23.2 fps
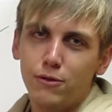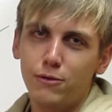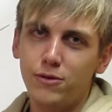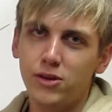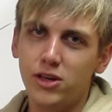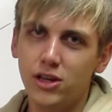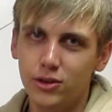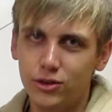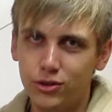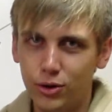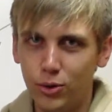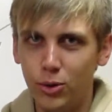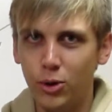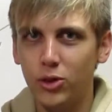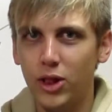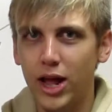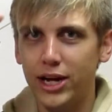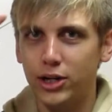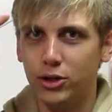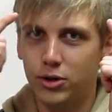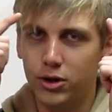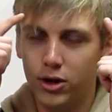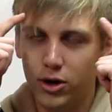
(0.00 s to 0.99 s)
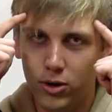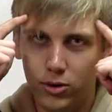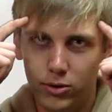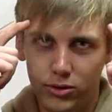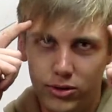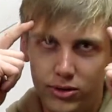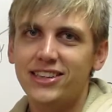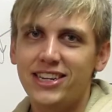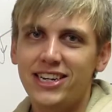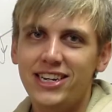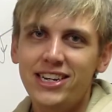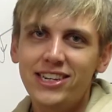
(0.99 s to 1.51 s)
via two
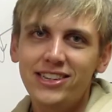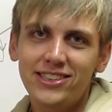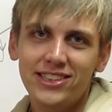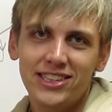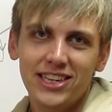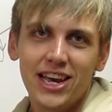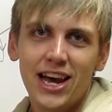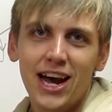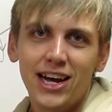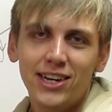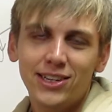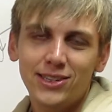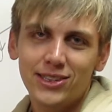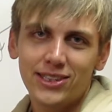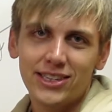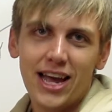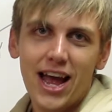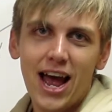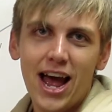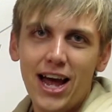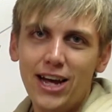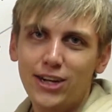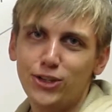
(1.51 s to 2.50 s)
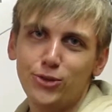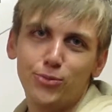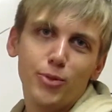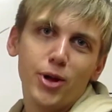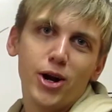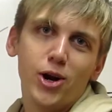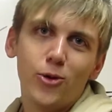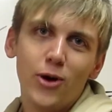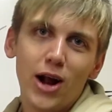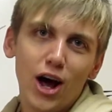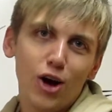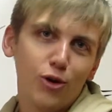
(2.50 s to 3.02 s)
electrodes. TDCS has been
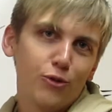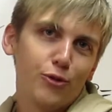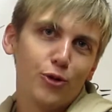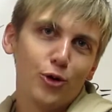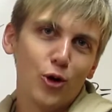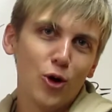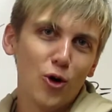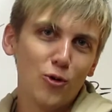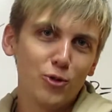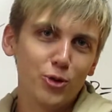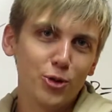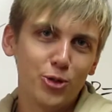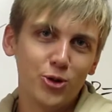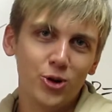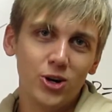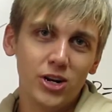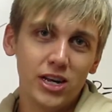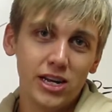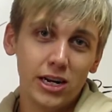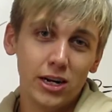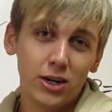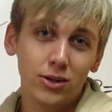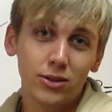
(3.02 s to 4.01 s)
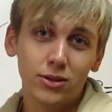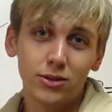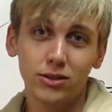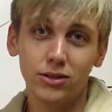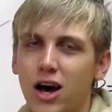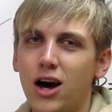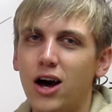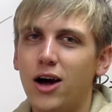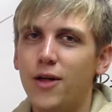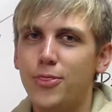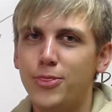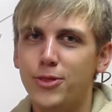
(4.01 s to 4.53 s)
around for over 30 years.
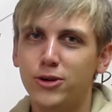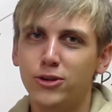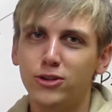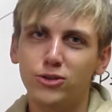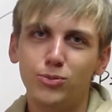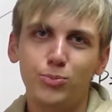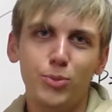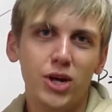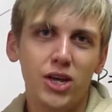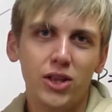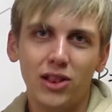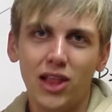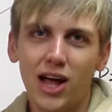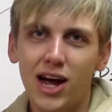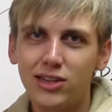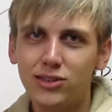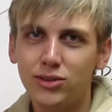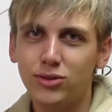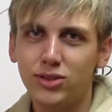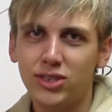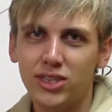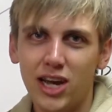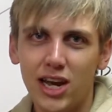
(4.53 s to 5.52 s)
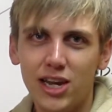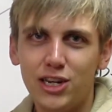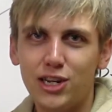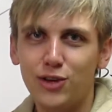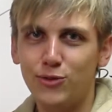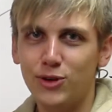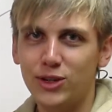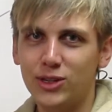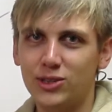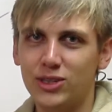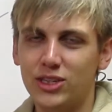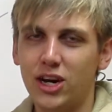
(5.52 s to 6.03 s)
There's been lots of
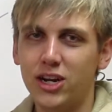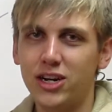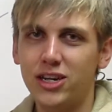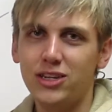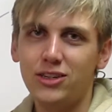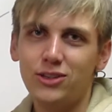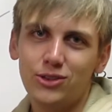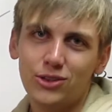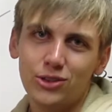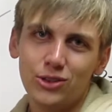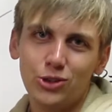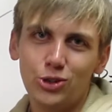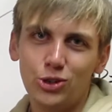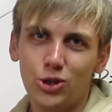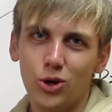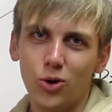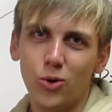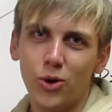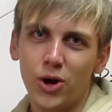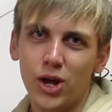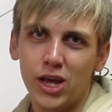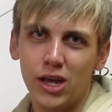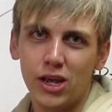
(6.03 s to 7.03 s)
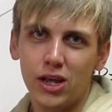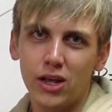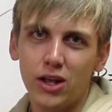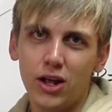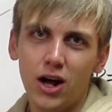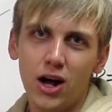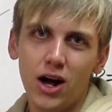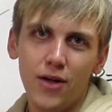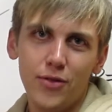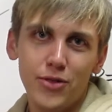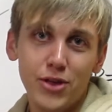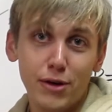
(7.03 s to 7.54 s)
scientific studies showing
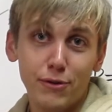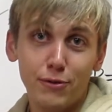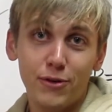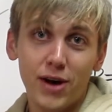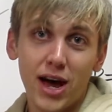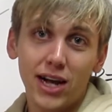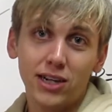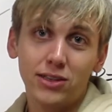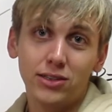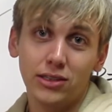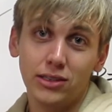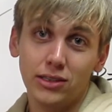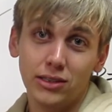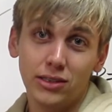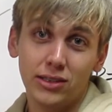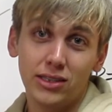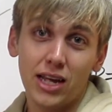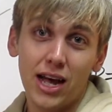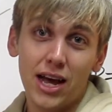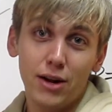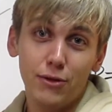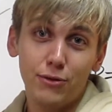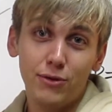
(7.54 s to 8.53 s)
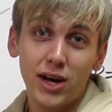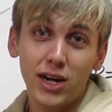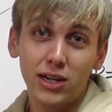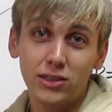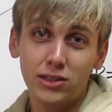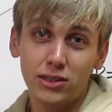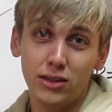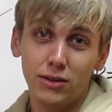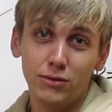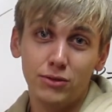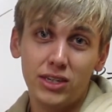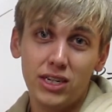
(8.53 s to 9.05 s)
the effects and side
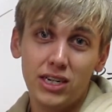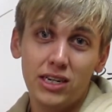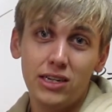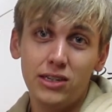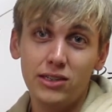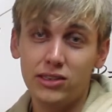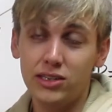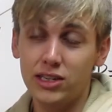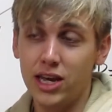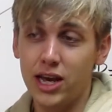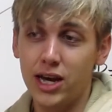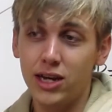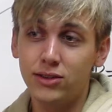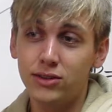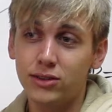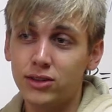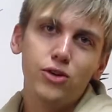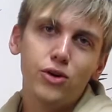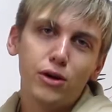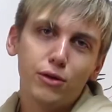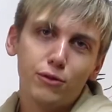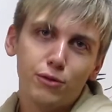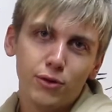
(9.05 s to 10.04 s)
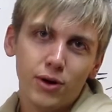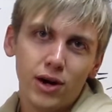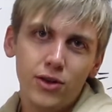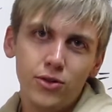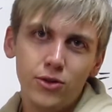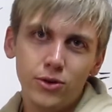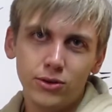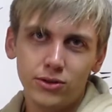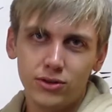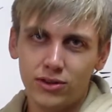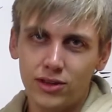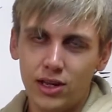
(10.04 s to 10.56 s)
effects of TDCS. You can find
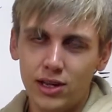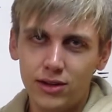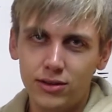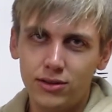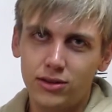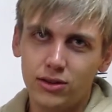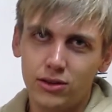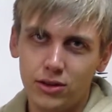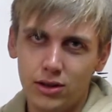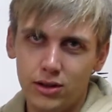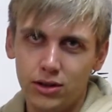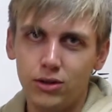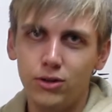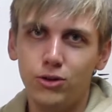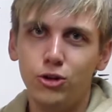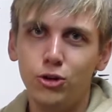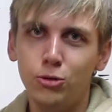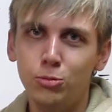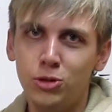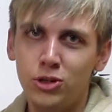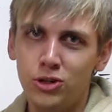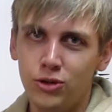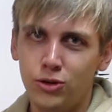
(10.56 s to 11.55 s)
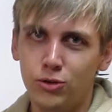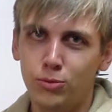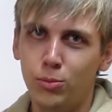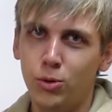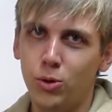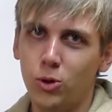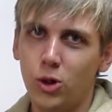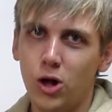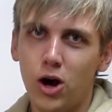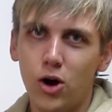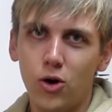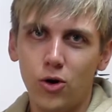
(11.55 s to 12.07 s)
those links in the doobly-doo
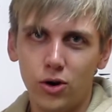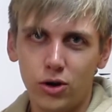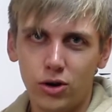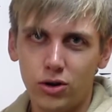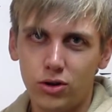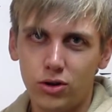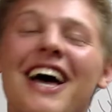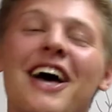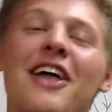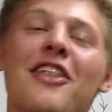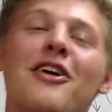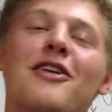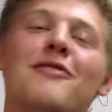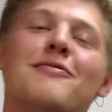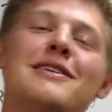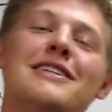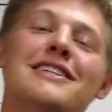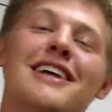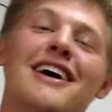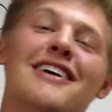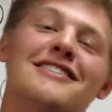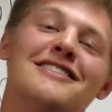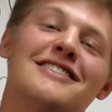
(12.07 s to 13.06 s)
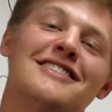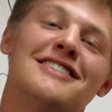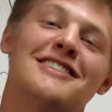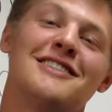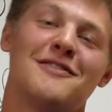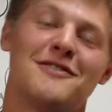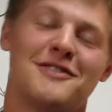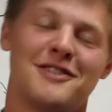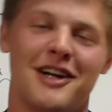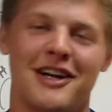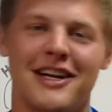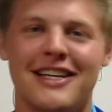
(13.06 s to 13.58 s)
below. There have been dozens
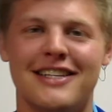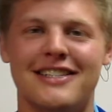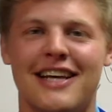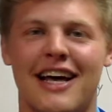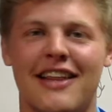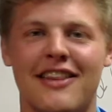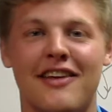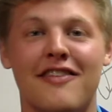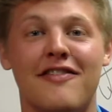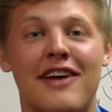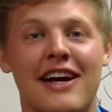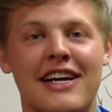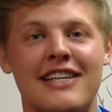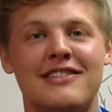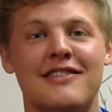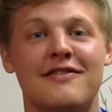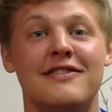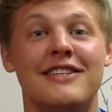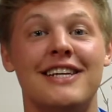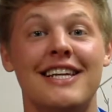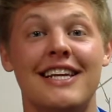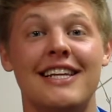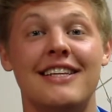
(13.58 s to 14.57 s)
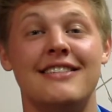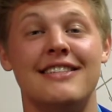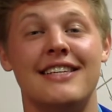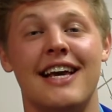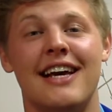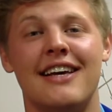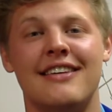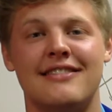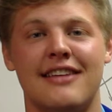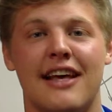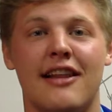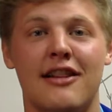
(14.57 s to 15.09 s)
of studies on the effects of
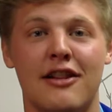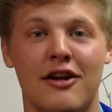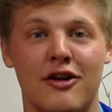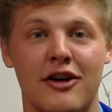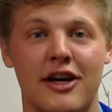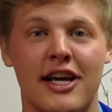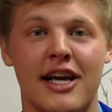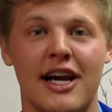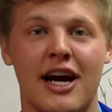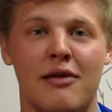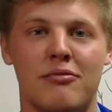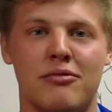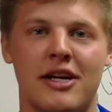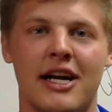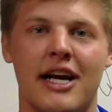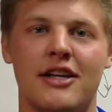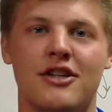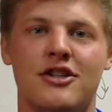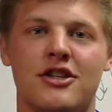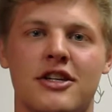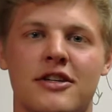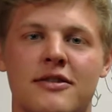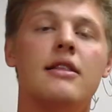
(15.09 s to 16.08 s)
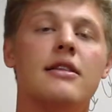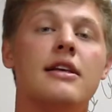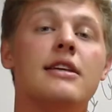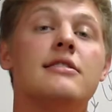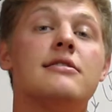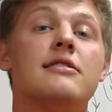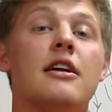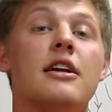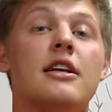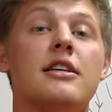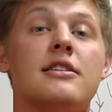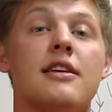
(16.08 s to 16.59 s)
TDCS and learning comprehension.
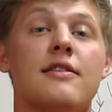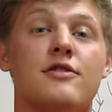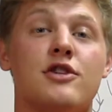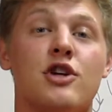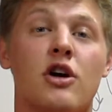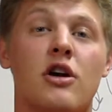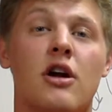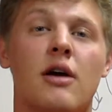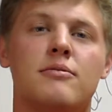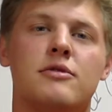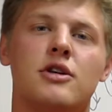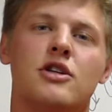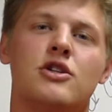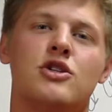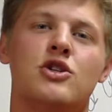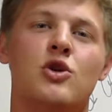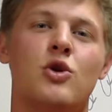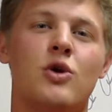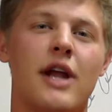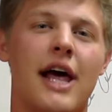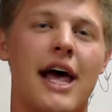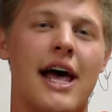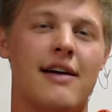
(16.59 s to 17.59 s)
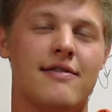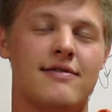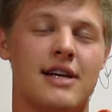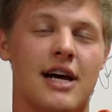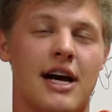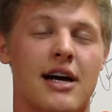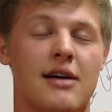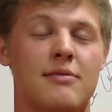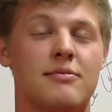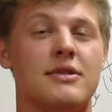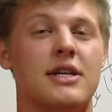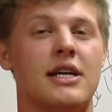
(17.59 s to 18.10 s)
These studies have shown up to 2.5
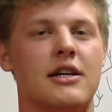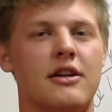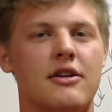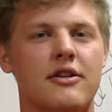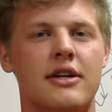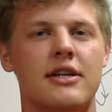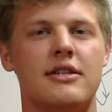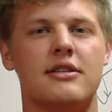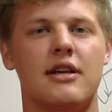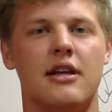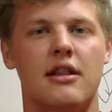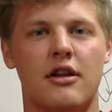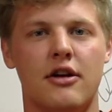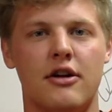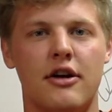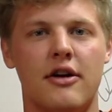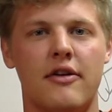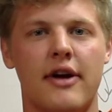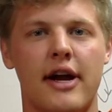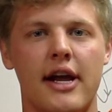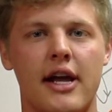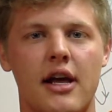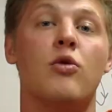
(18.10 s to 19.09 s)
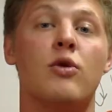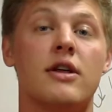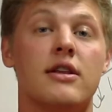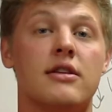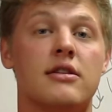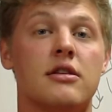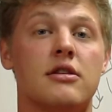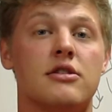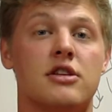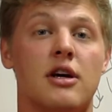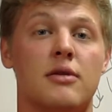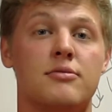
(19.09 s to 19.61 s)
times increase in learning rate
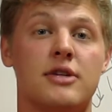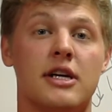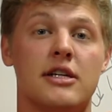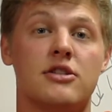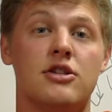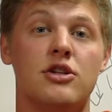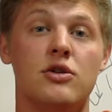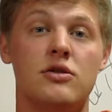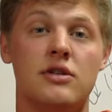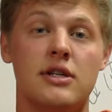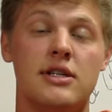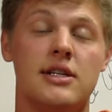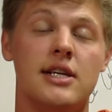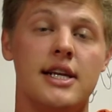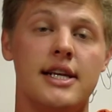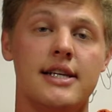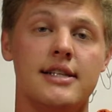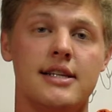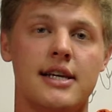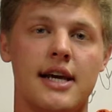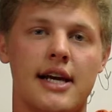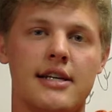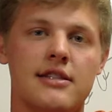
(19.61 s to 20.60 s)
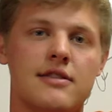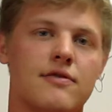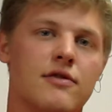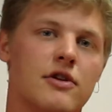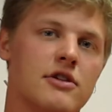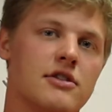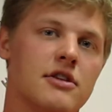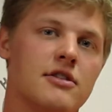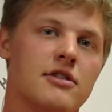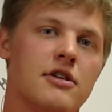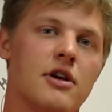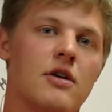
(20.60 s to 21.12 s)
with subjects using TDCS
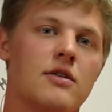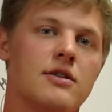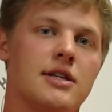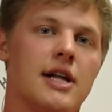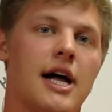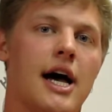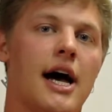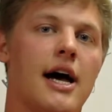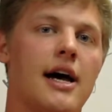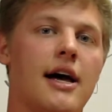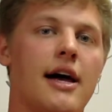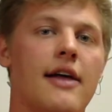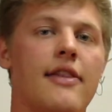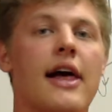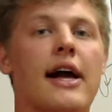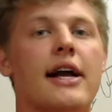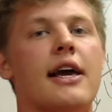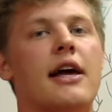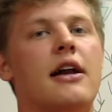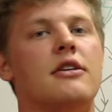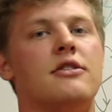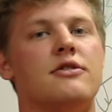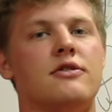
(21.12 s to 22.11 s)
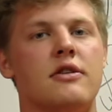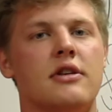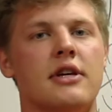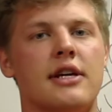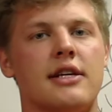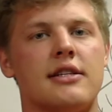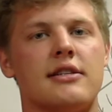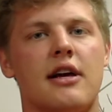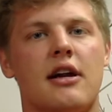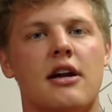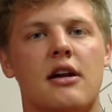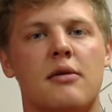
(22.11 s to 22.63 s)
versus those not, and that got us really
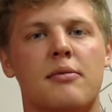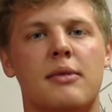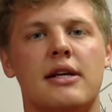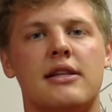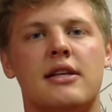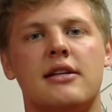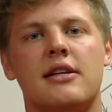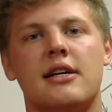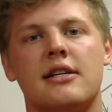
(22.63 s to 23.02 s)
excited about the